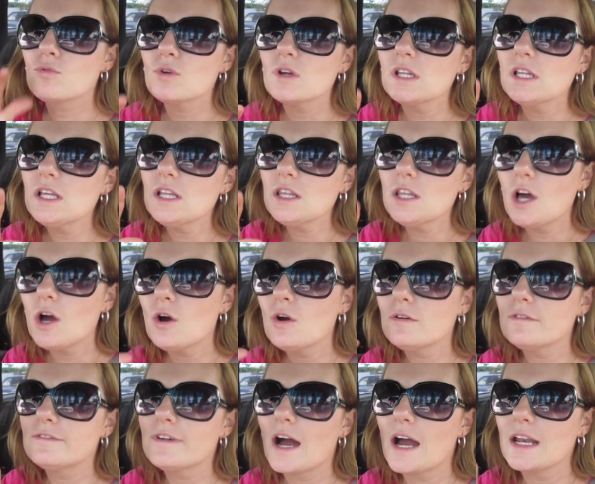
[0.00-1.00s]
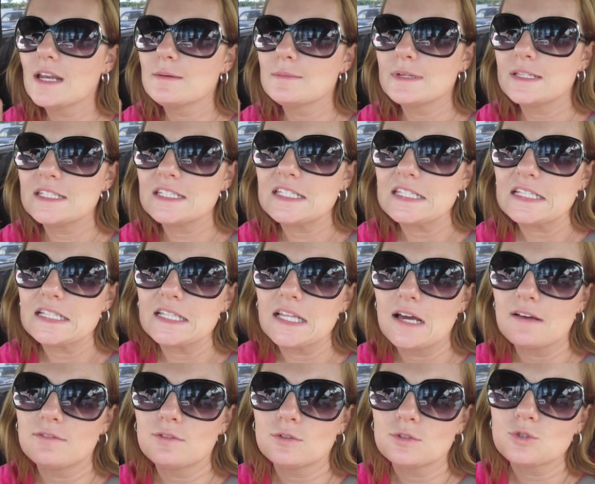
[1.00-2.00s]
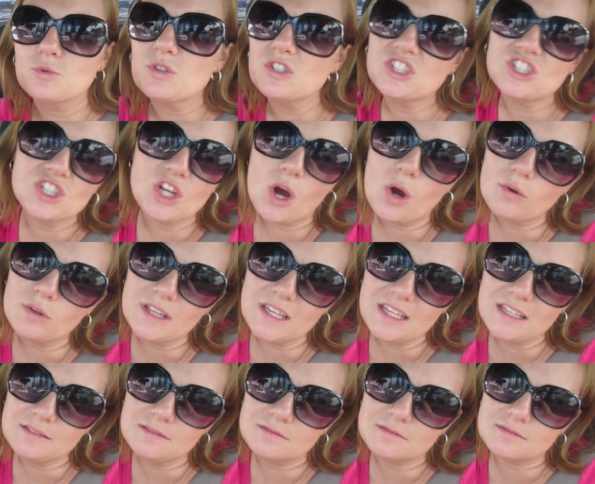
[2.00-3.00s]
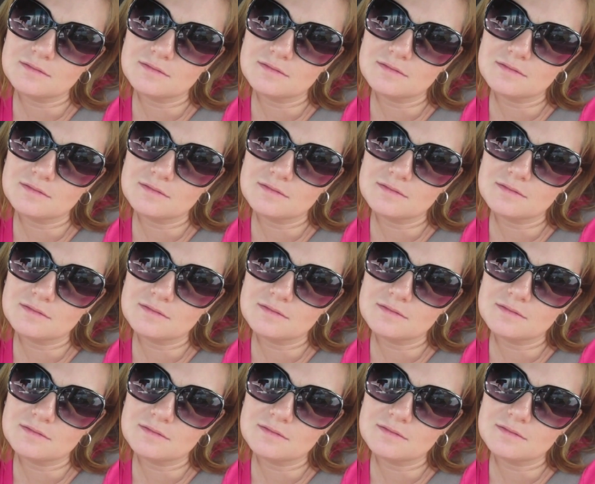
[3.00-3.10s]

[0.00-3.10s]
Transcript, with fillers: really low vitamin D levels, which totally